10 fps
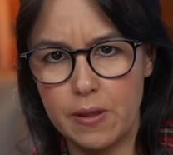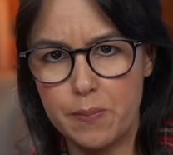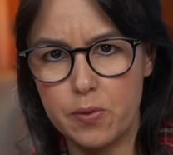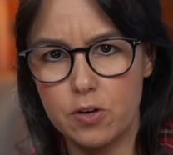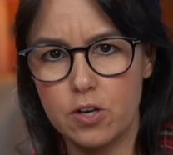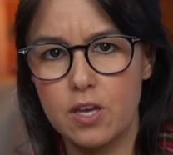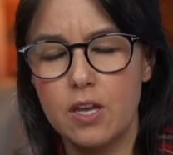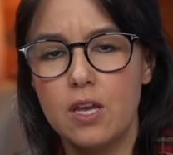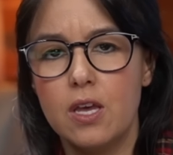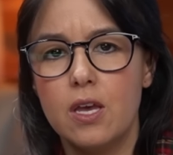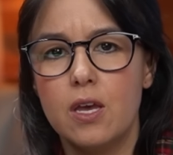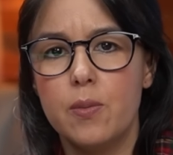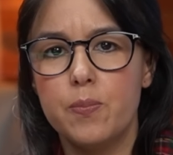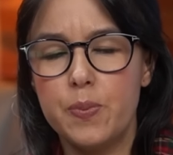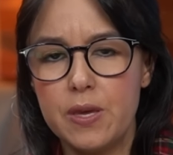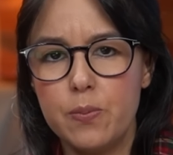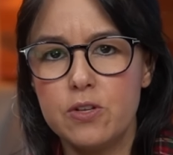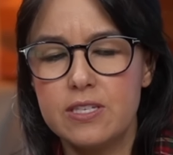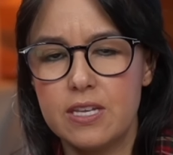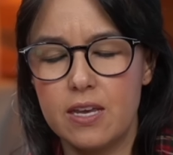Lundberg,
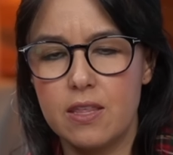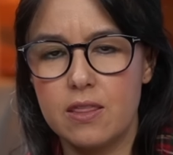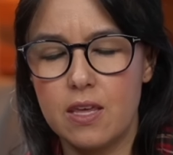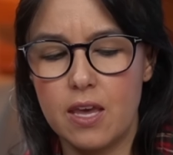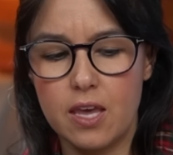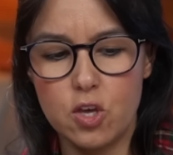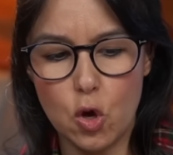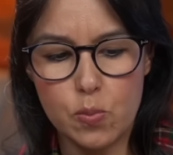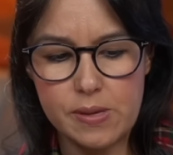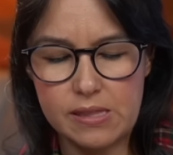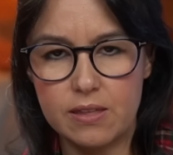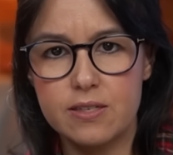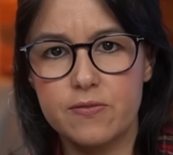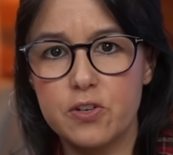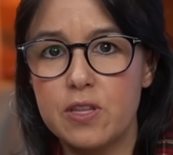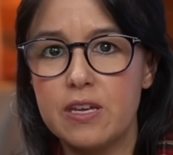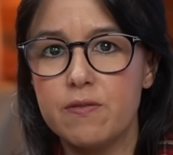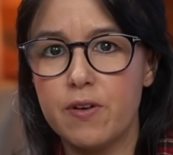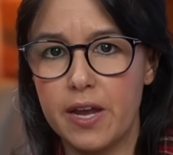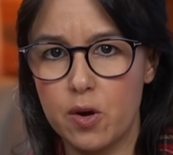people say that they go meatless for the
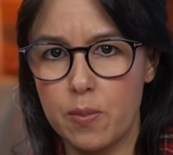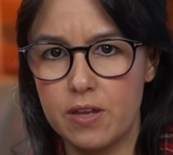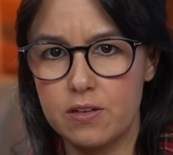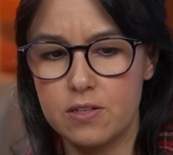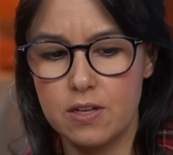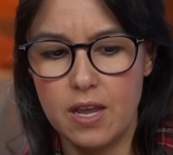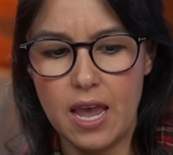environment